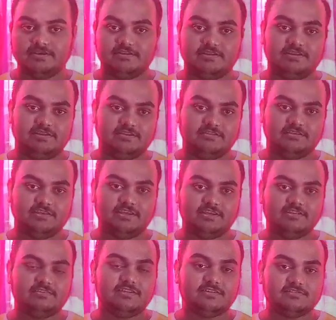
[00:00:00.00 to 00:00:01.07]
that
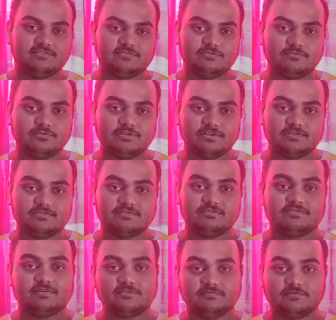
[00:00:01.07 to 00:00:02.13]
indicate that students
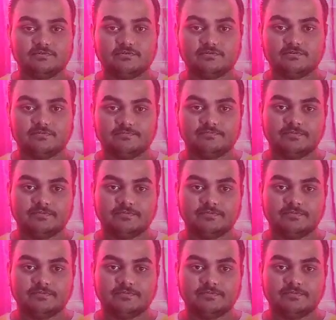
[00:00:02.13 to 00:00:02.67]
suffer